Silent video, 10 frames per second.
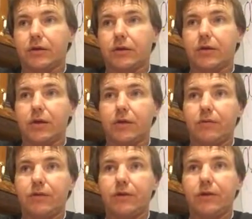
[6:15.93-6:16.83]
Carolina
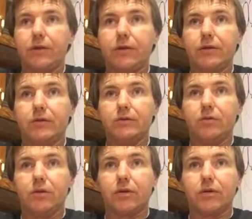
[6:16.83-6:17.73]
rig is
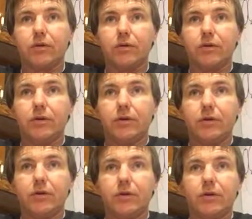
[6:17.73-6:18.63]
where
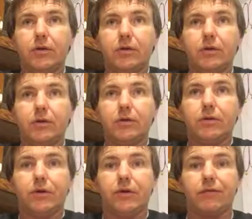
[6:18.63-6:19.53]

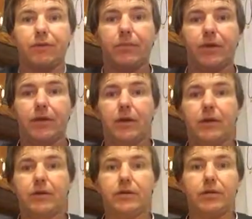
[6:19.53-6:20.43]
you're going to have your main
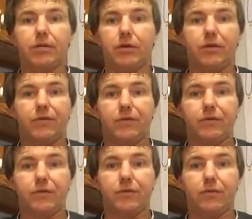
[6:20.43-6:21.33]
line coming off
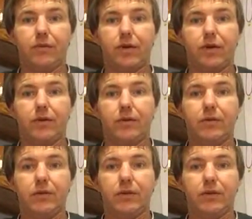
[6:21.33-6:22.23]
your rod,
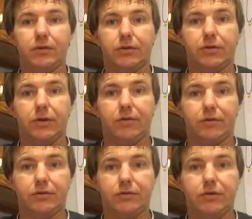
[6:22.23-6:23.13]
and then you're going to have
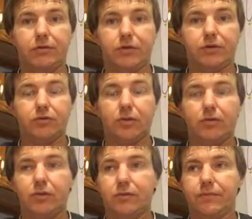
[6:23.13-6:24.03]
a two-way
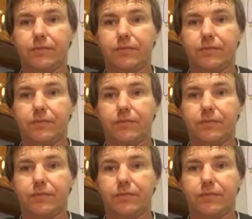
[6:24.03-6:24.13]
swivel.